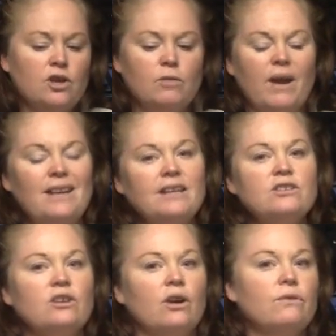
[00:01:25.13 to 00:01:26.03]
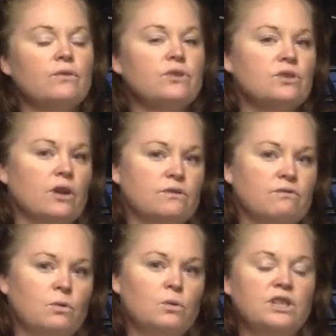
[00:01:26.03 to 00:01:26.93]
you may need to go for a size
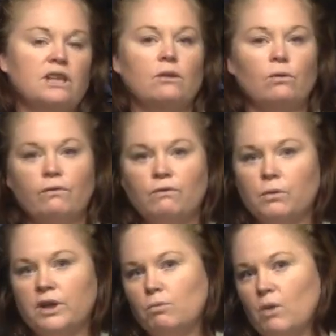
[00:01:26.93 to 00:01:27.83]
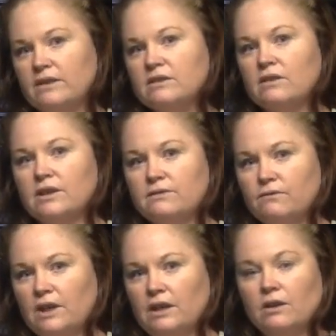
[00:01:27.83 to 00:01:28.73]
40 or 41 size
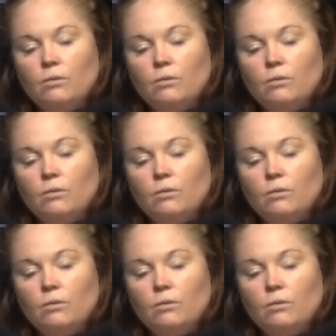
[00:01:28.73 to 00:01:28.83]
fin